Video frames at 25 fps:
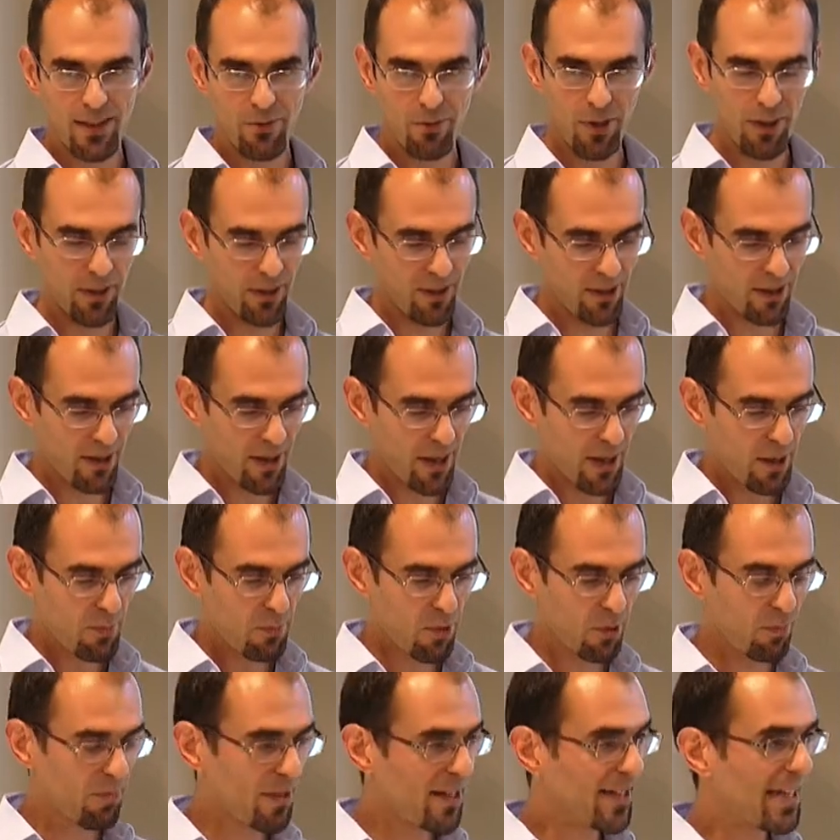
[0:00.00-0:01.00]
where the
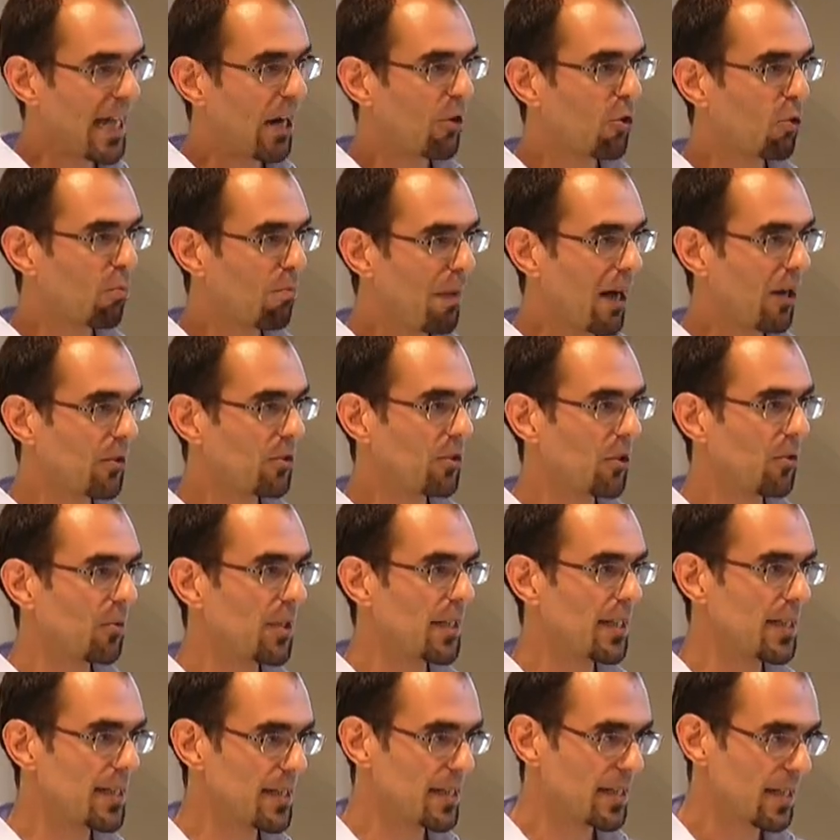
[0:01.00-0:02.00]
probably narrow
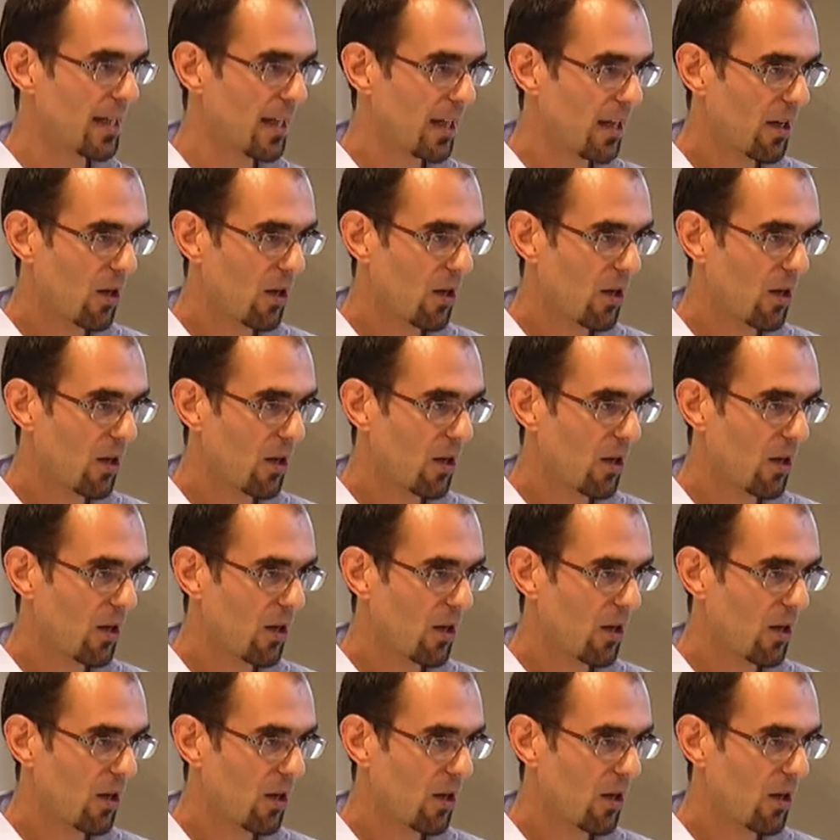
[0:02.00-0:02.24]
boundaries